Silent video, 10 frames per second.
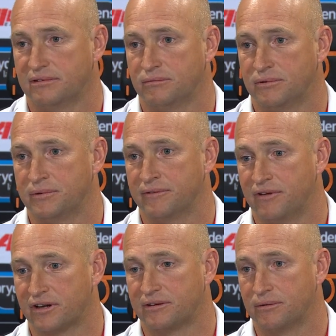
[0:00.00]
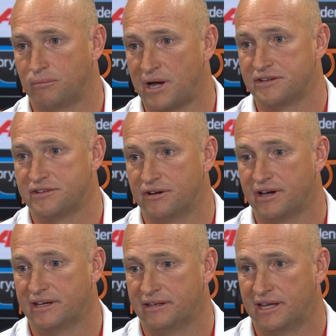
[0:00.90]
would we have liked to have won
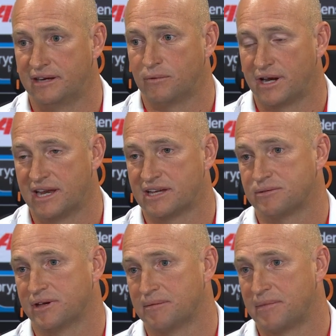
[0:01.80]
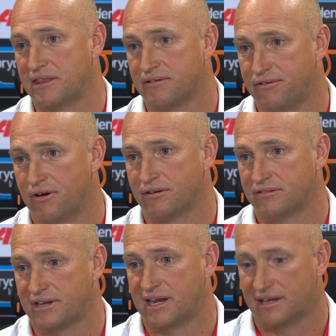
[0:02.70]
tonight and then won next week and made the
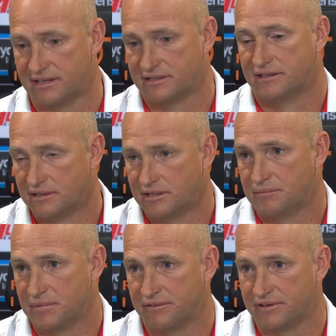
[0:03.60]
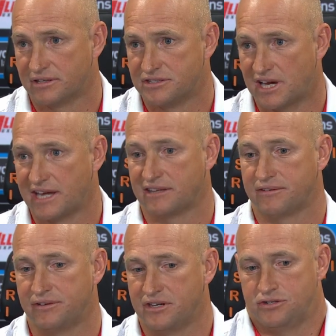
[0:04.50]
finals and had a bit of a shake at
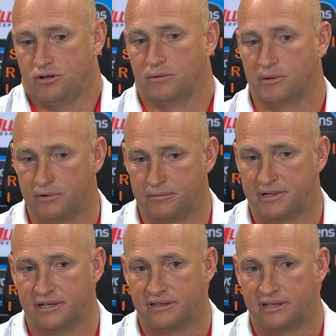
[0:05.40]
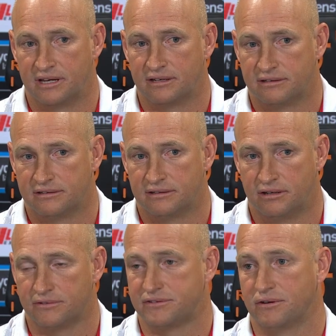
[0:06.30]
the finish, sure we would, but you know,
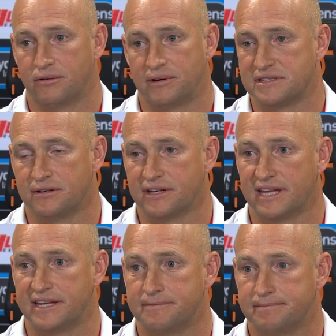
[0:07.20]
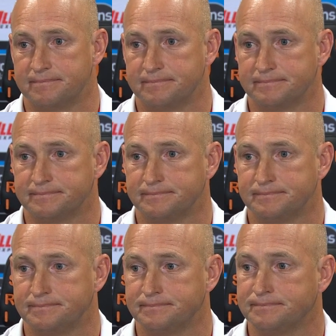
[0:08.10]
life's not always like that.
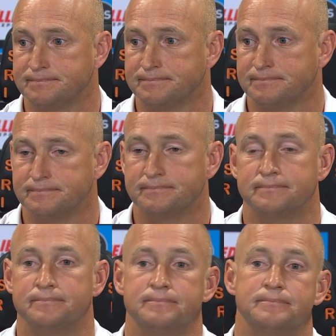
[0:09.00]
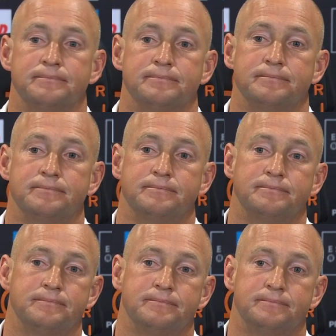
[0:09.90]
it's a tough night for
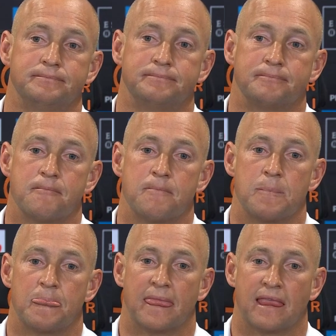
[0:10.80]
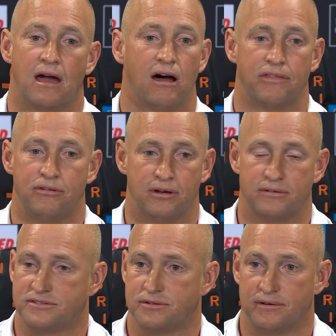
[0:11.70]
Bradman Best. oh, I thought he
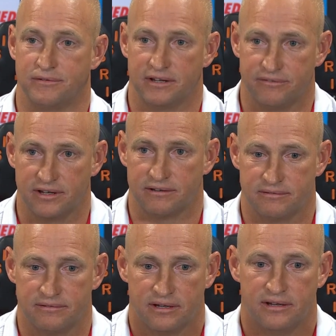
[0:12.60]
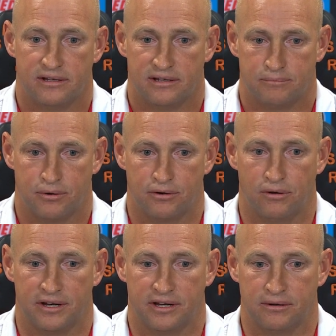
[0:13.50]
was terrific. If you put it
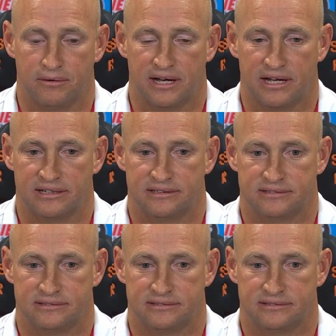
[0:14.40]
all into uh,